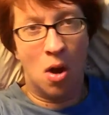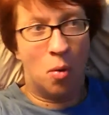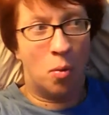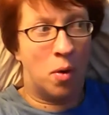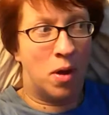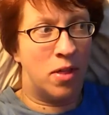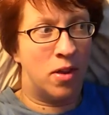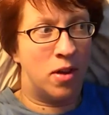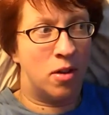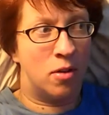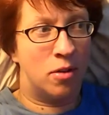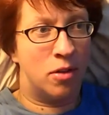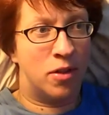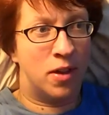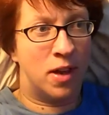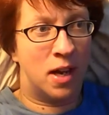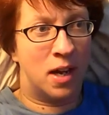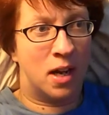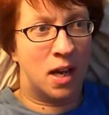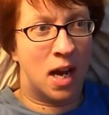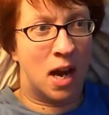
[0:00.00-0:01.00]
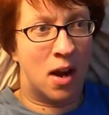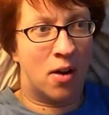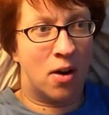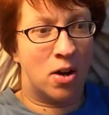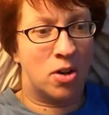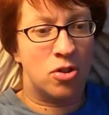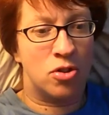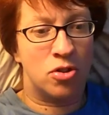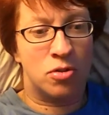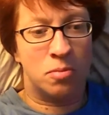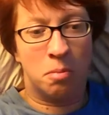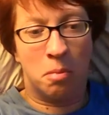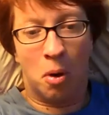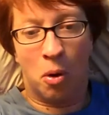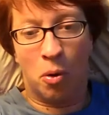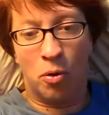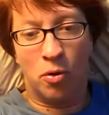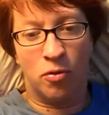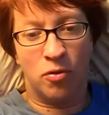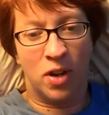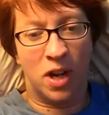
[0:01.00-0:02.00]
whether you think a character's
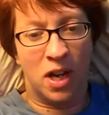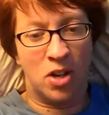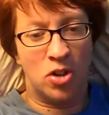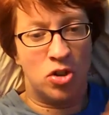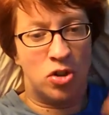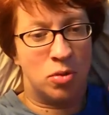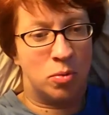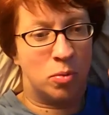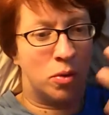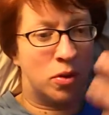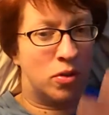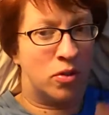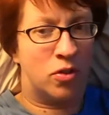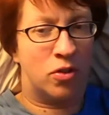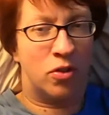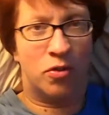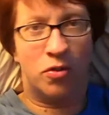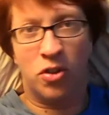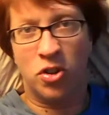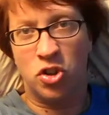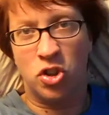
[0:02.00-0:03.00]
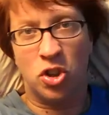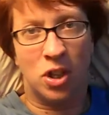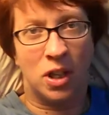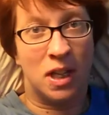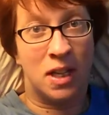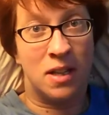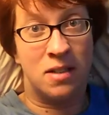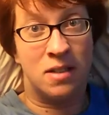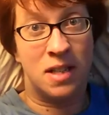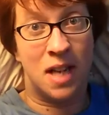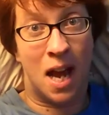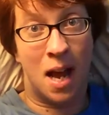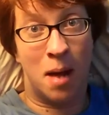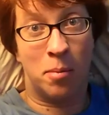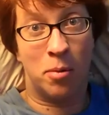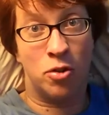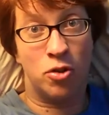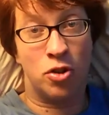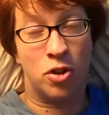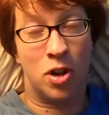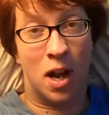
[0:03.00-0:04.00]
motivation was sufficiently
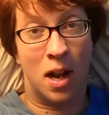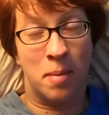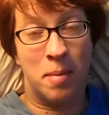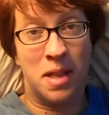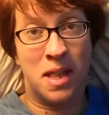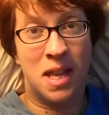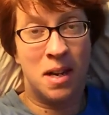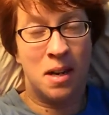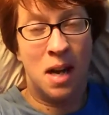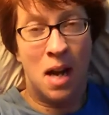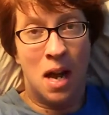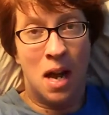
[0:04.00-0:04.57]
established or not. I mean, that